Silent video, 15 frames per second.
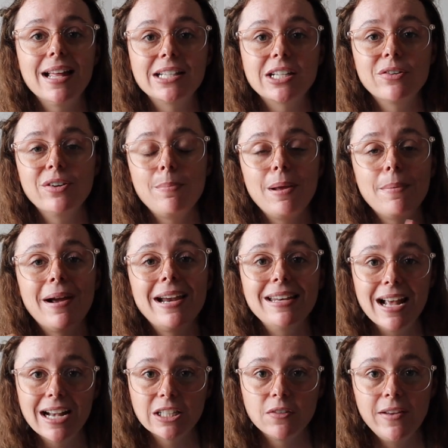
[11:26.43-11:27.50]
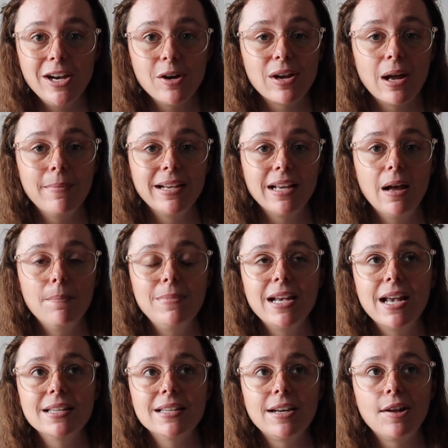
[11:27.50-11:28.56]
That's going to be my next video coming up
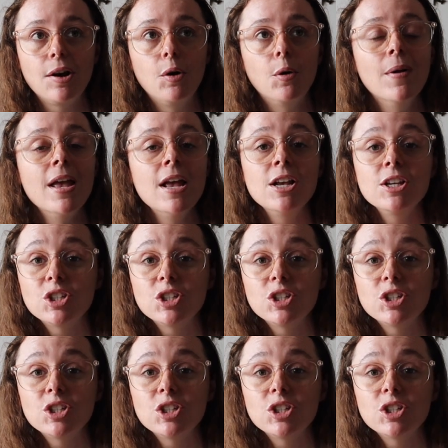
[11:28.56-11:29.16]
because I know